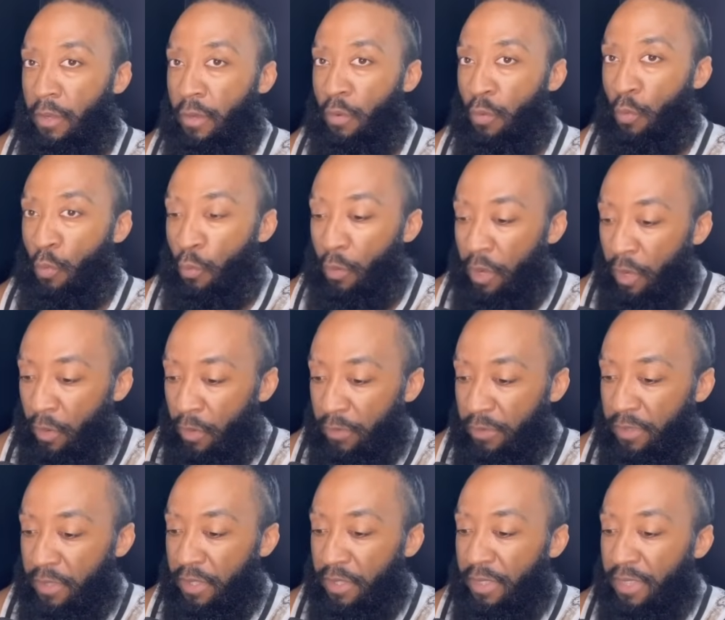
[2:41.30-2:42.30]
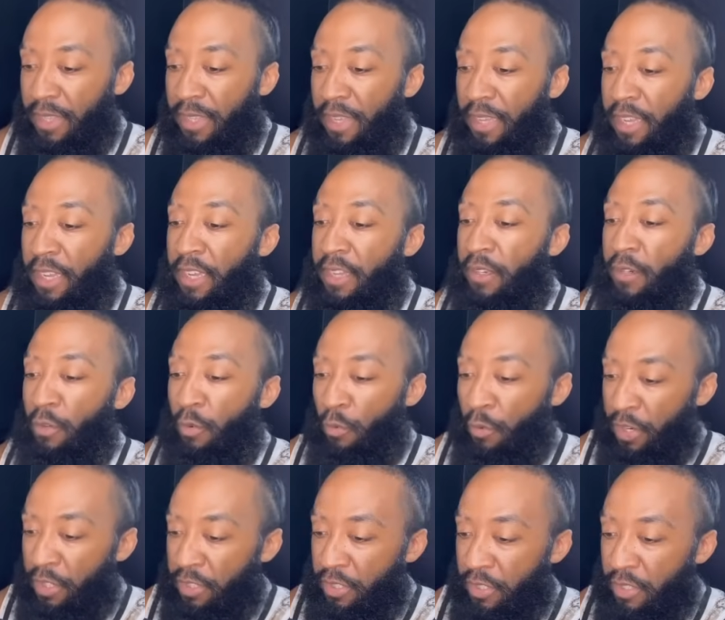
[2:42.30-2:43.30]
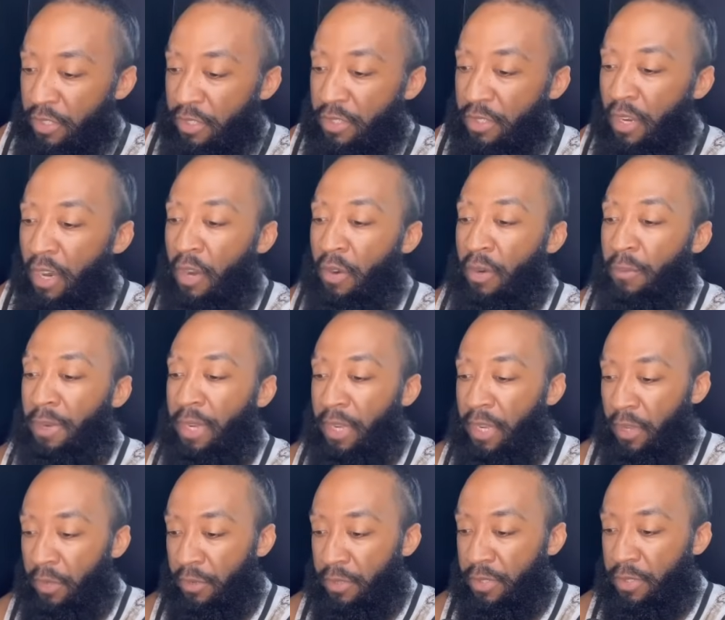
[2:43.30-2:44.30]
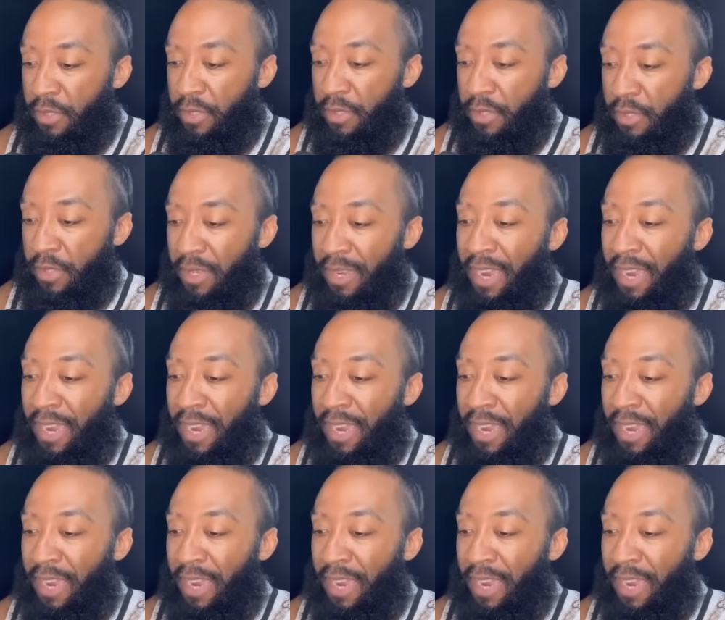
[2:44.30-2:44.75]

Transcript: Wealth and riches are in my house.